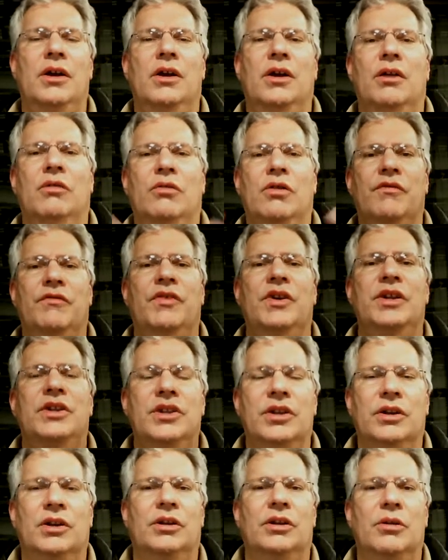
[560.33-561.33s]

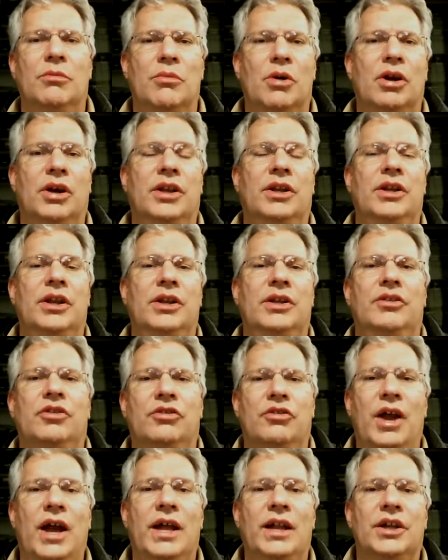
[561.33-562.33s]
revision on the marketing
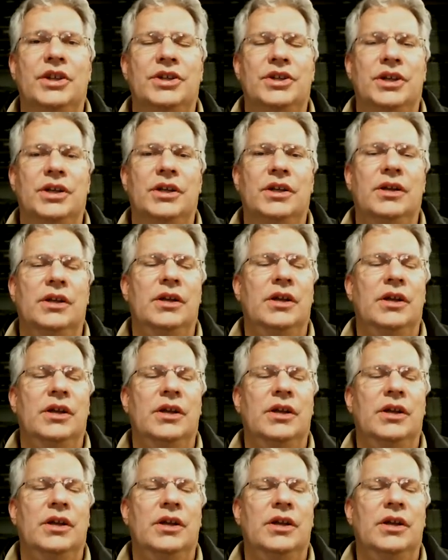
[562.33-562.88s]
strategy.